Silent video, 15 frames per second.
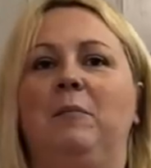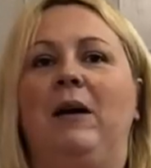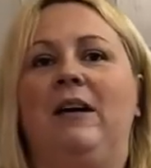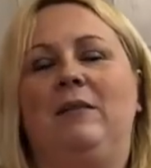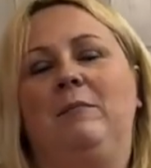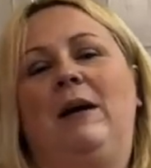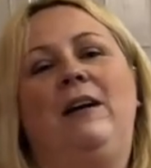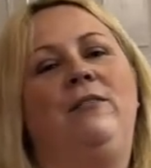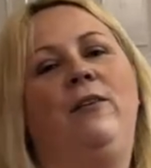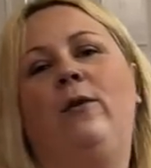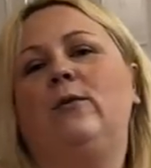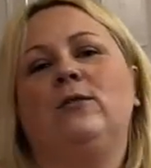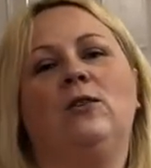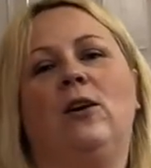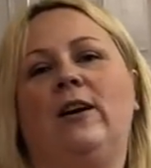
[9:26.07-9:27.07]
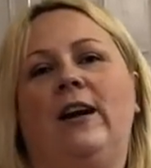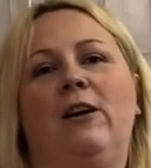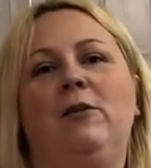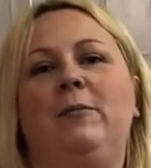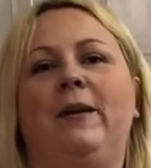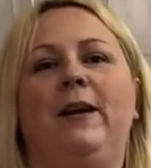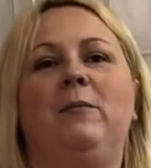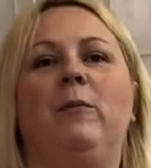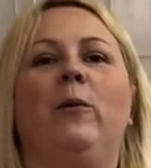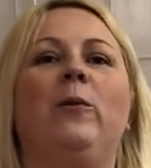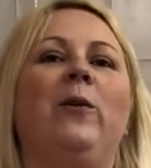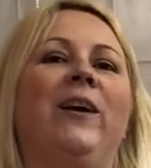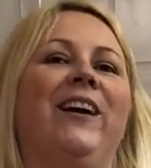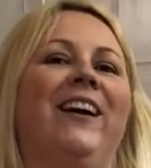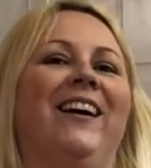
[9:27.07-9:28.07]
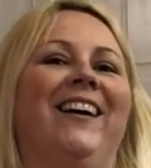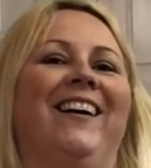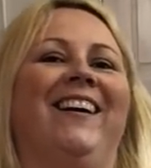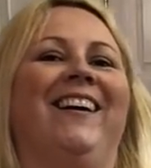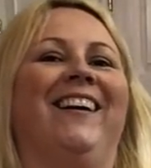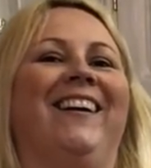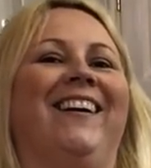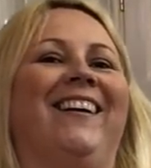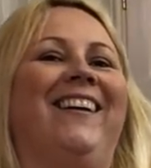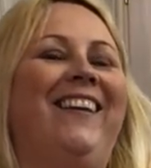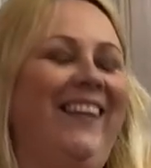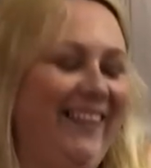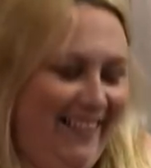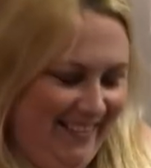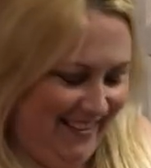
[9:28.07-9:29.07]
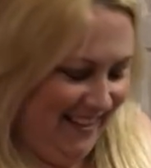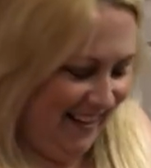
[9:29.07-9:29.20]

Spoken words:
my phone's not on airplane mode. Okay, you